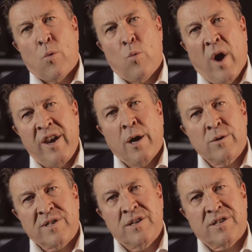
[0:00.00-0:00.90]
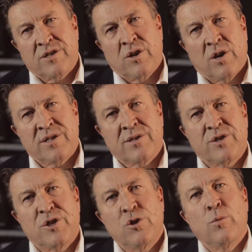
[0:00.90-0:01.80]
radiosensitize the
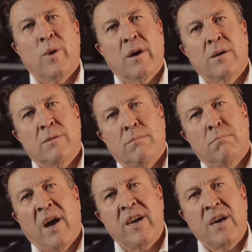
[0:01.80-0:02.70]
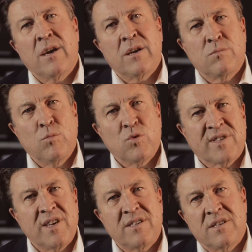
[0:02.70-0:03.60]
tumour, making it more
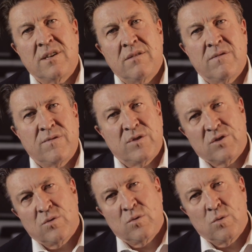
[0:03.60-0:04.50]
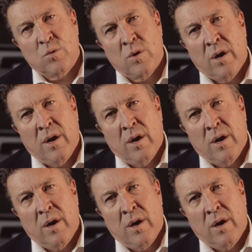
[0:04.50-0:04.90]
sensitive to